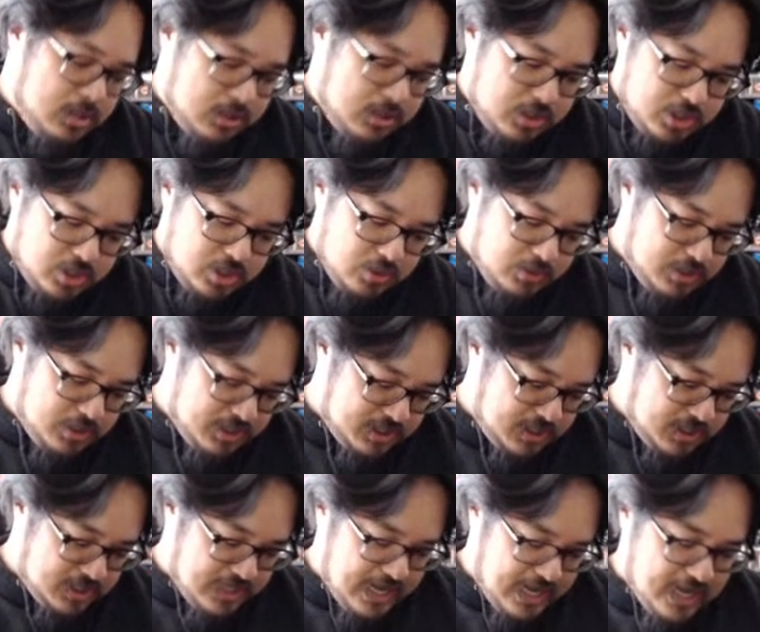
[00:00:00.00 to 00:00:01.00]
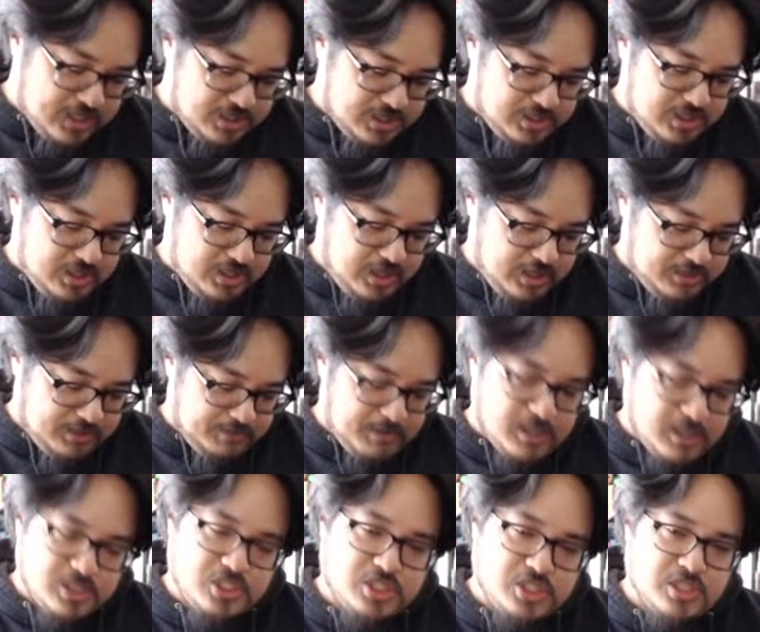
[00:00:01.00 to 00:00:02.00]
So this is actually, I
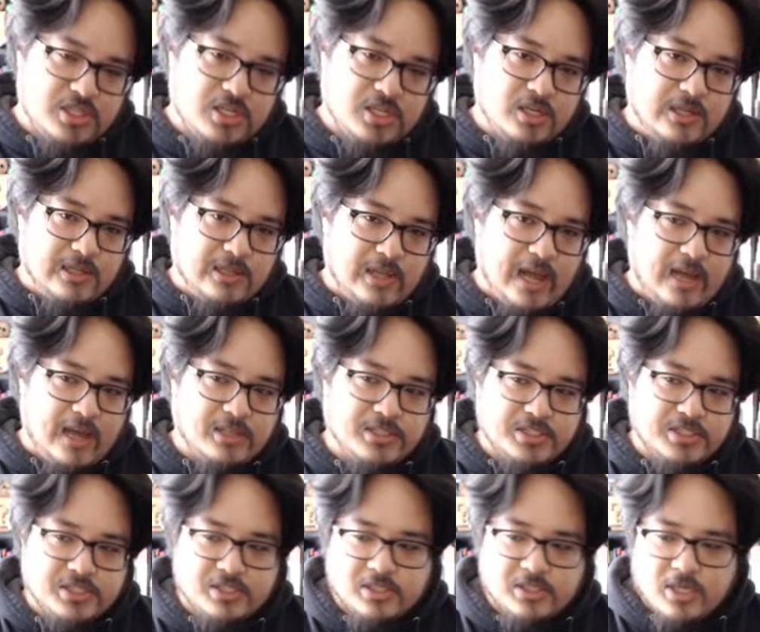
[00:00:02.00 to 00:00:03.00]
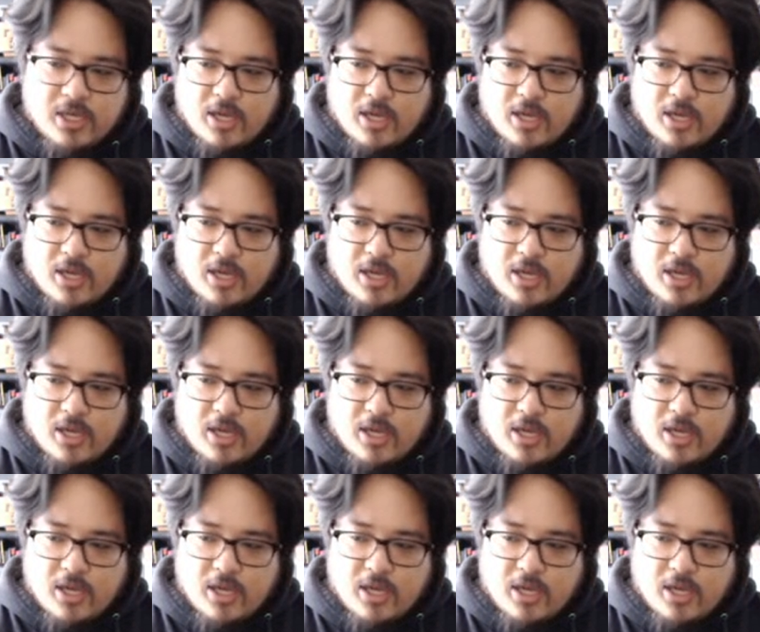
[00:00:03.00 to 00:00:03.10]
mentioned in class